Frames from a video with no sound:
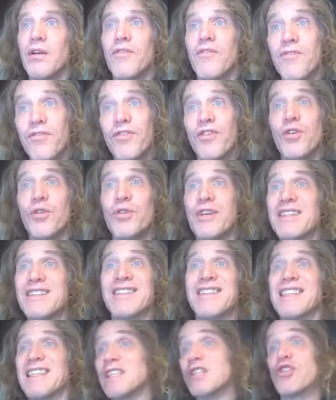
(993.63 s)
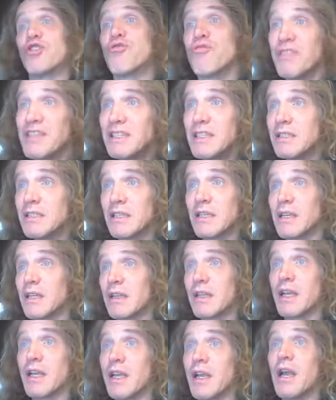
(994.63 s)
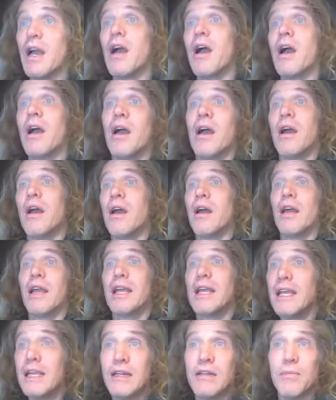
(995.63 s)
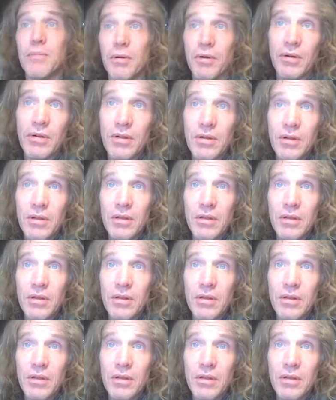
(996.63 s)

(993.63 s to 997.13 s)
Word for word: Food isn't intrinsically eatable.